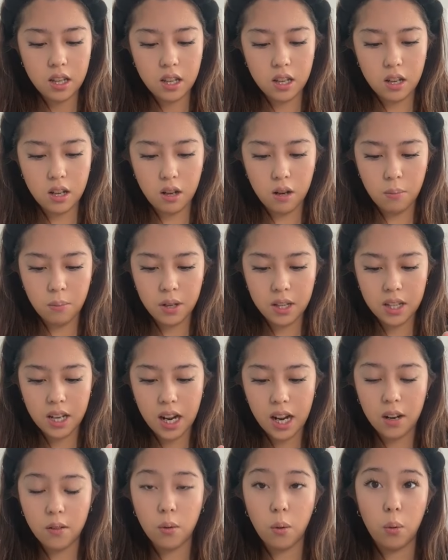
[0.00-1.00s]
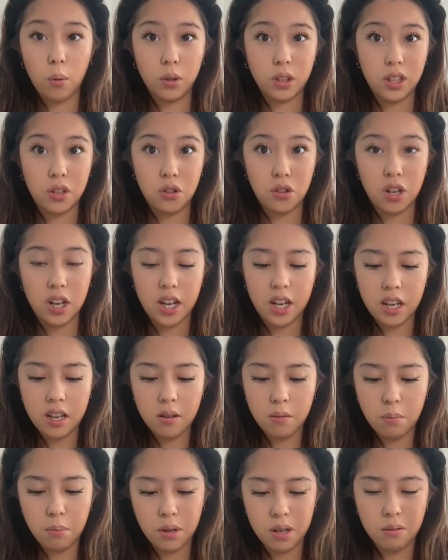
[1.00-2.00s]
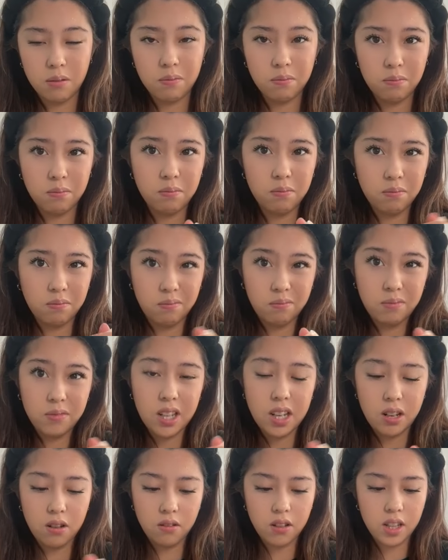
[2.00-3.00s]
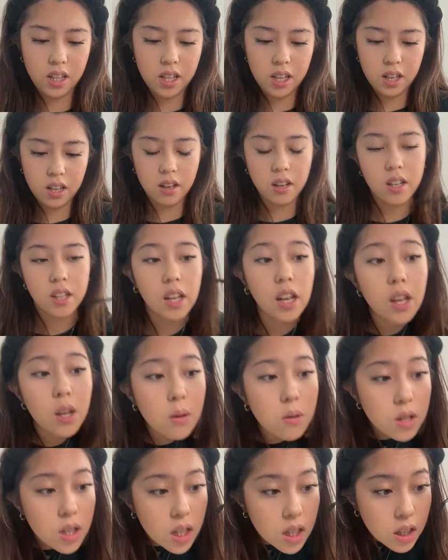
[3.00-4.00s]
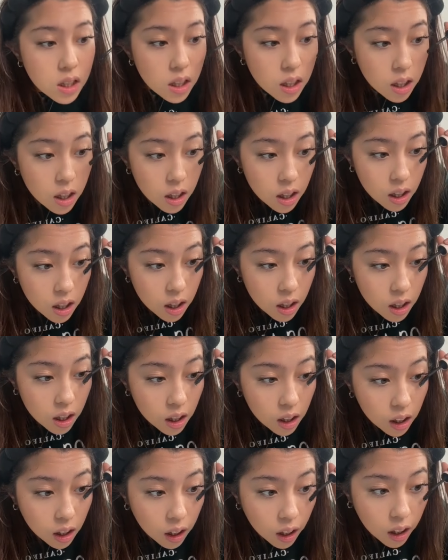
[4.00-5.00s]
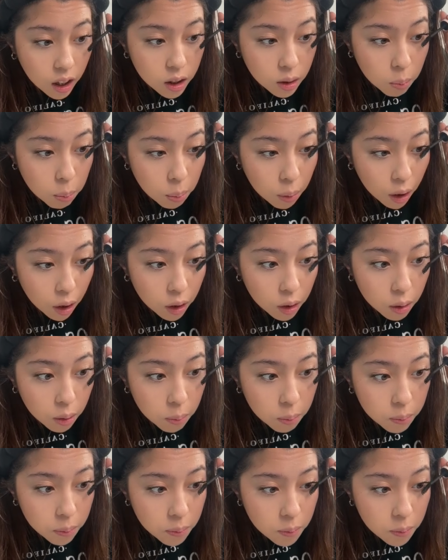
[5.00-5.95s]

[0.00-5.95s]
It's kind of old and dry, but I don't really care. And I use this as a bottom.